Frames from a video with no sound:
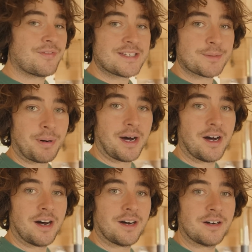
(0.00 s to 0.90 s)
there's a
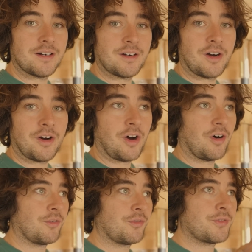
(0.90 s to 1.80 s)
part
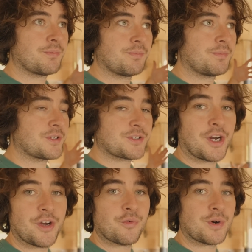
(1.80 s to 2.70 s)
of the
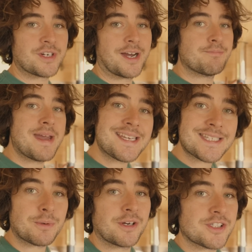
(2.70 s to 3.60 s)
stove which I
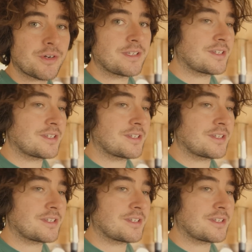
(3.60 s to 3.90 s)
missed when I was doing the